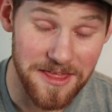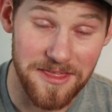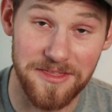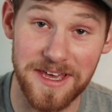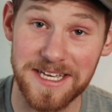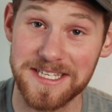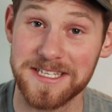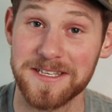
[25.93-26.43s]

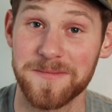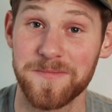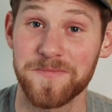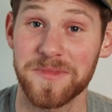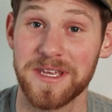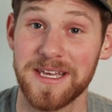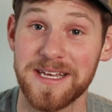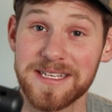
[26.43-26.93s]
This
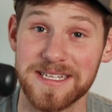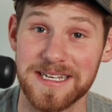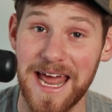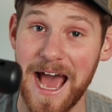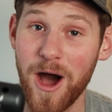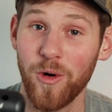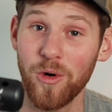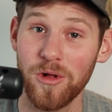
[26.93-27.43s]
is an
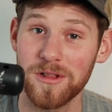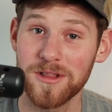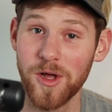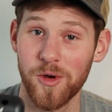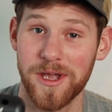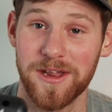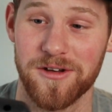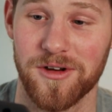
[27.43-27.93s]
owl
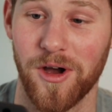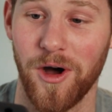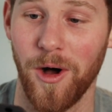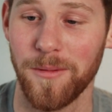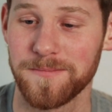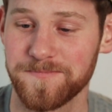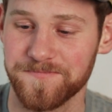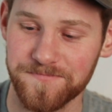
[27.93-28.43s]
locator
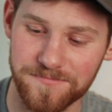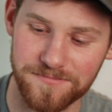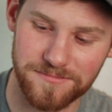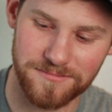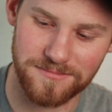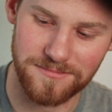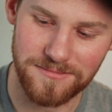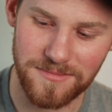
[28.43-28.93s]
call.
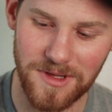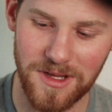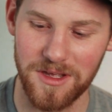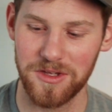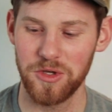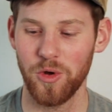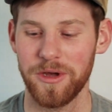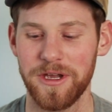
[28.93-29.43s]

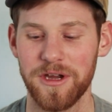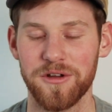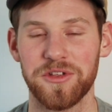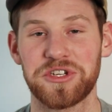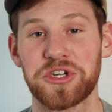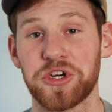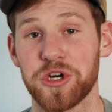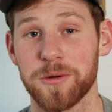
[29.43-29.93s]
You'll hear the
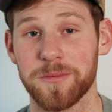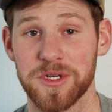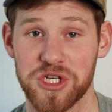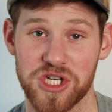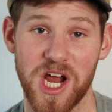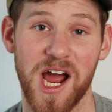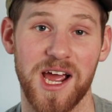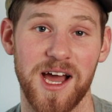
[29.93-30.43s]
term
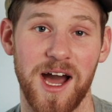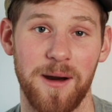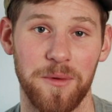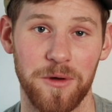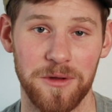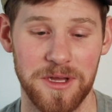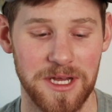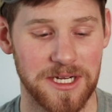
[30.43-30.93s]
shock
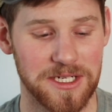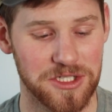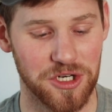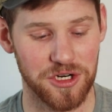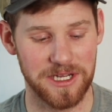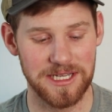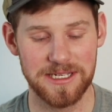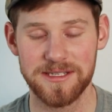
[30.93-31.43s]
gobble.
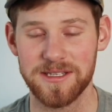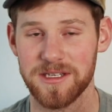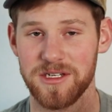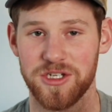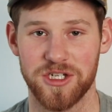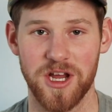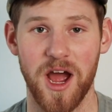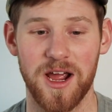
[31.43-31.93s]
Turkeys
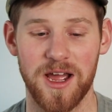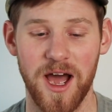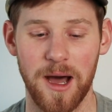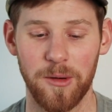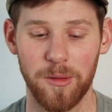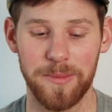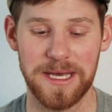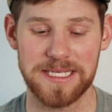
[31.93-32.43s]
shock
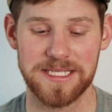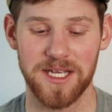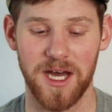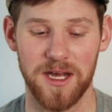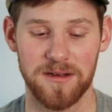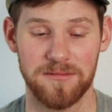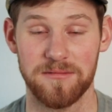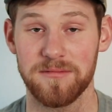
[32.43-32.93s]
gobble based
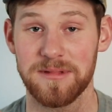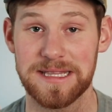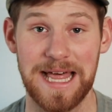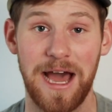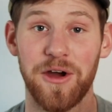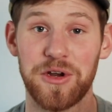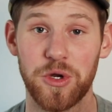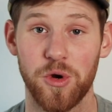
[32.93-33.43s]
on
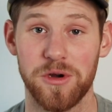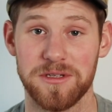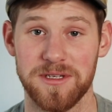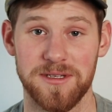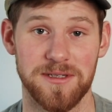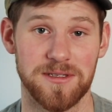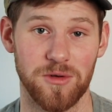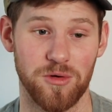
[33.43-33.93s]
loud
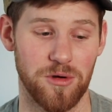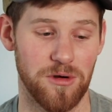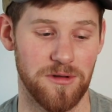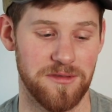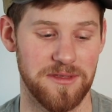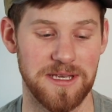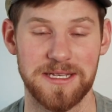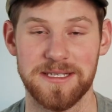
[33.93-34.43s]
noises or
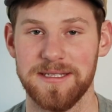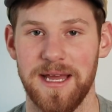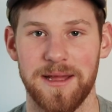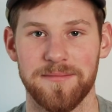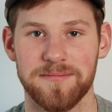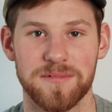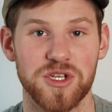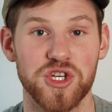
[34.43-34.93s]
things
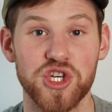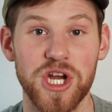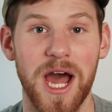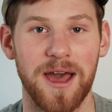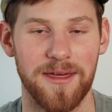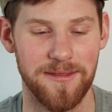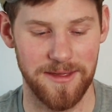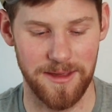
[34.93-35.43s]
that
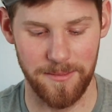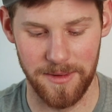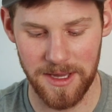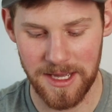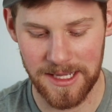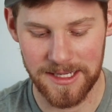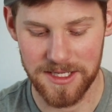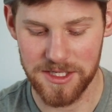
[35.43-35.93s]
shock them.
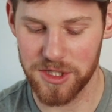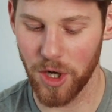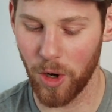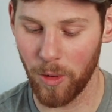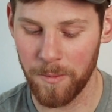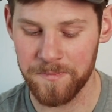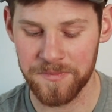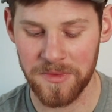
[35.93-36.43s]

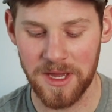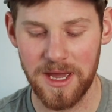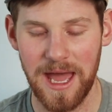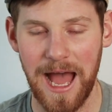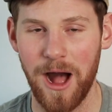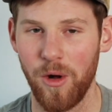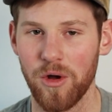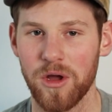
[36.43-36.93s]
So
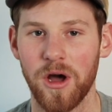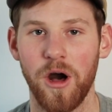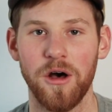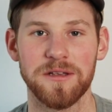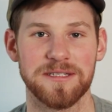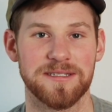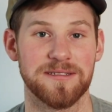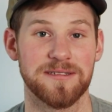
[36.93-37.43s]
owl call
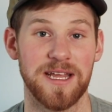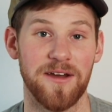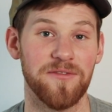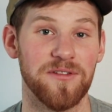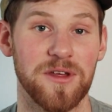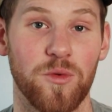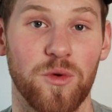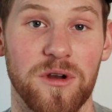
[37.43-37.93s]
is
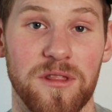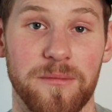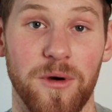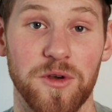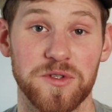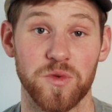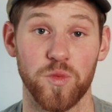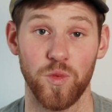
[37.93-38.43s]
definitely one of the
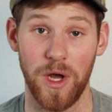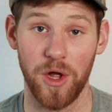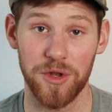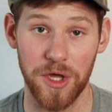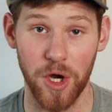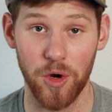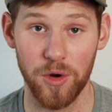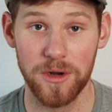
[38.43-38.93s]
most
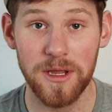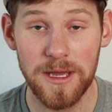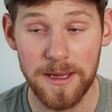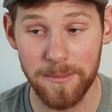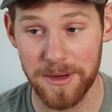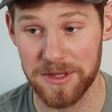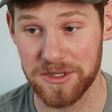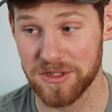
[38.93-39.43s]
well-known,
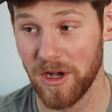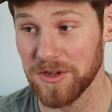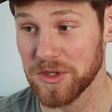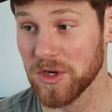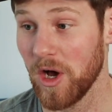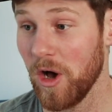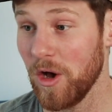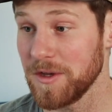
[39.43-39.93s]
but there's also
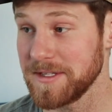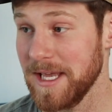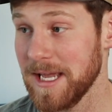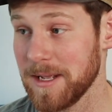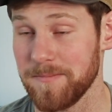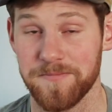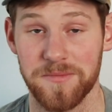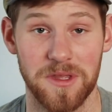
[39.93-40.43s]
calls
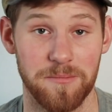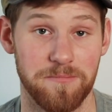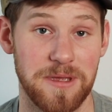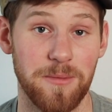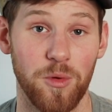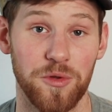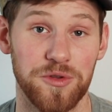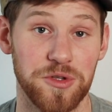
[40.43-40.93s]
like people will